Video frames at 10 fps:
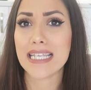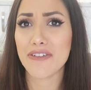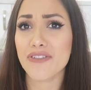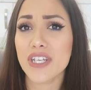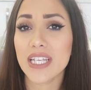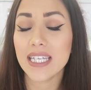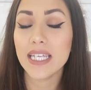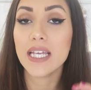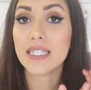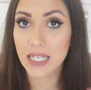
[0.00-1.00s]

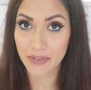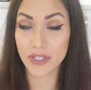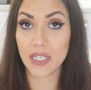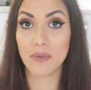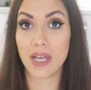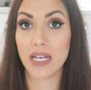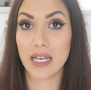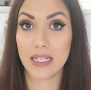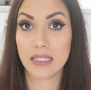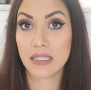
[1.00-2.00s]
Definitely white
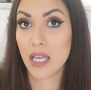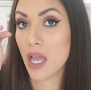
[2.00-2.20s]
lights.